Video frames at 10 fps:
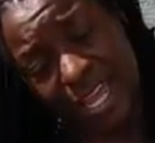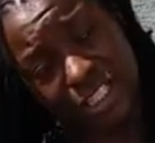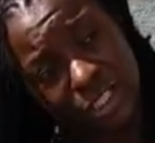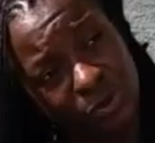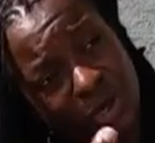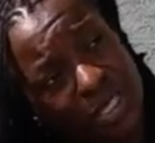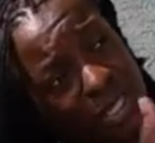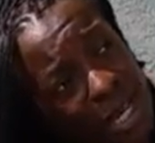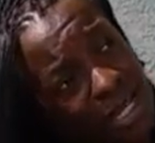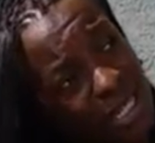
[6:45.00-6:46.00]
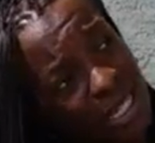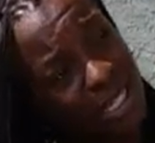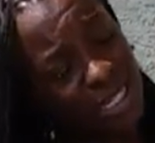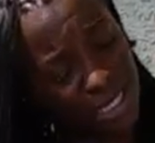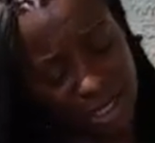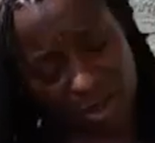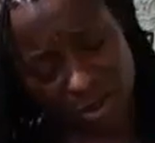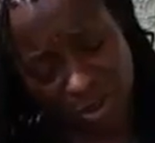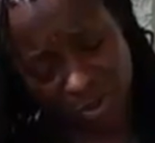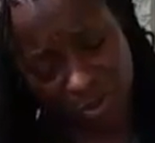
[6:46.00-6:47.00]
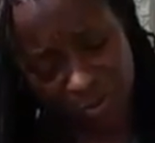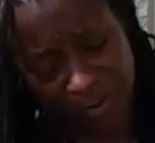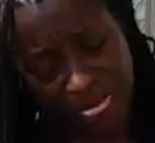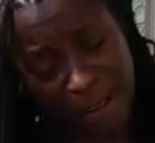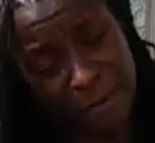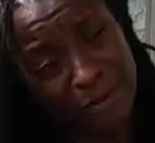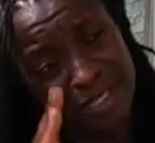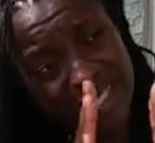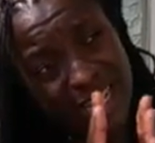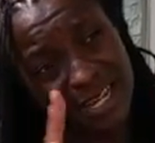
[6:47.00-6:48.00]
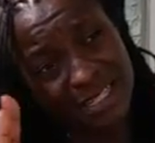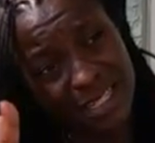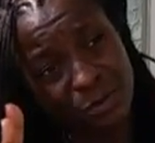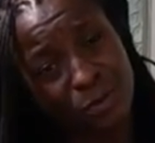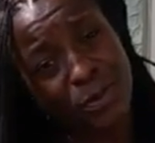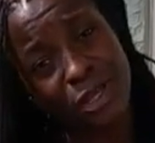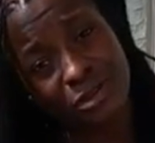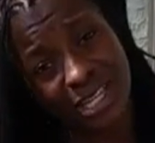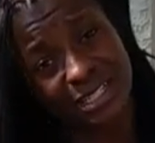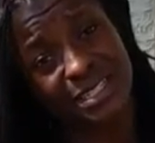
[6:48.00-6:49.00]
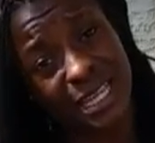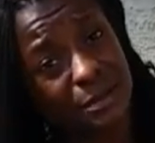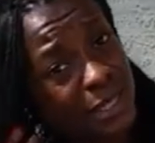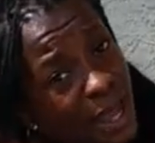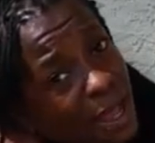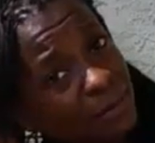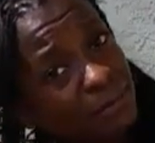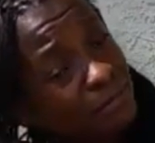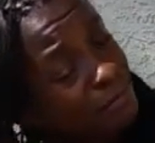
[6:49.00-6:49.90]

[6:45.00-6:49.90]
that generates a lot of heat, and it also protects and repels at the same time,